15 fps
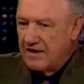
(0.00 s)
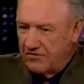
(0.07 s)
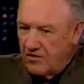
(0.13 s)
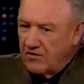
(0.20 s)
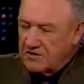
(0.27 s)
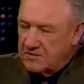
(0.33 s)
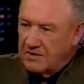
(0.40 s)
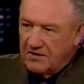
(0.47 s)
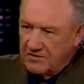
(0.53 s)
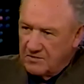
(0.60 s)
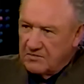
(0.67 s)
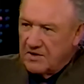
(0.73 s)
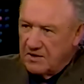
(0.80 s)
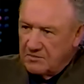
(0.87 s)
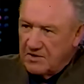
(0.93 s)
dismissed the
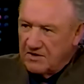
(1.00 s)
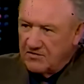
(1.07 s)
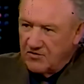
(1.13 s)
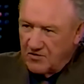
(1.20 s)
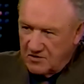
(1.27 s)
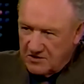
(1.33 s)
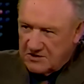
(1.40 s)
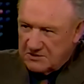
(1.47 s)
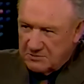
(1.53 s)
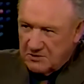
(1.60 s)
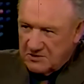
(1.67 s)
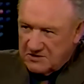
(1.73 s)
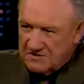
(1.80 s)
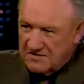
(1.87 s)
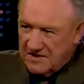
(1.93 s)
notion of being a
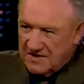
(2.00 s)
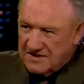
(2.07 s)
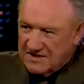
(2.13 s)
star.